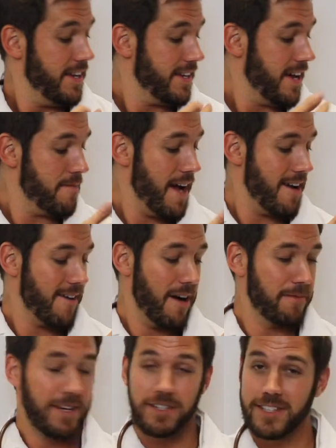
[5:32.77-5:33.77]
doesn't matter
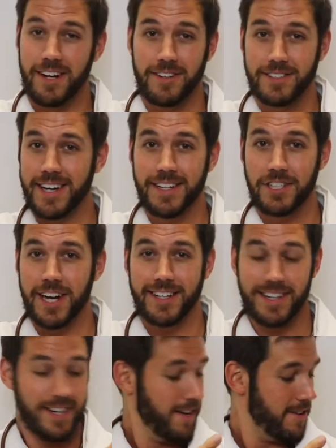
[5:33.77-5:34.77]
how much cells I
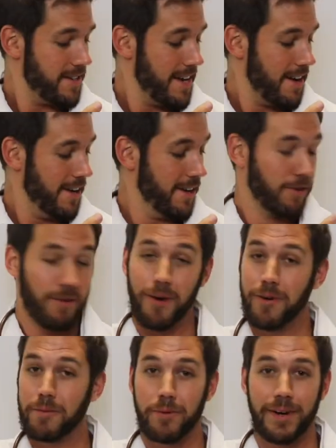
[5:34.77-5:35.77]
inject in here, it's not going to
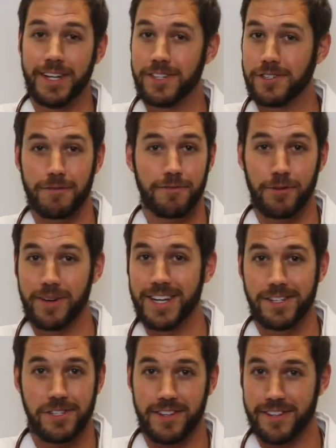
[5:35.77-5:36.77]
grow a bridge of 3
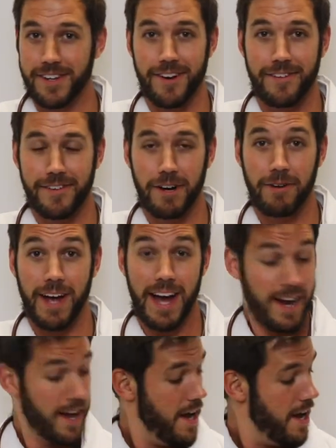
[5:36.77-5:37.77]
inches here,
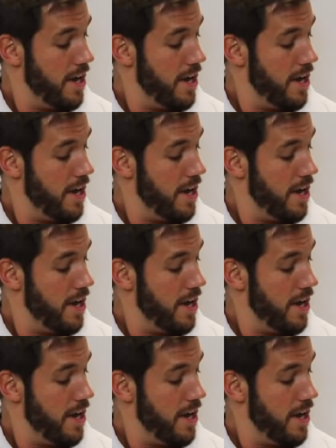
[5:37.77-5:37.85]
okay?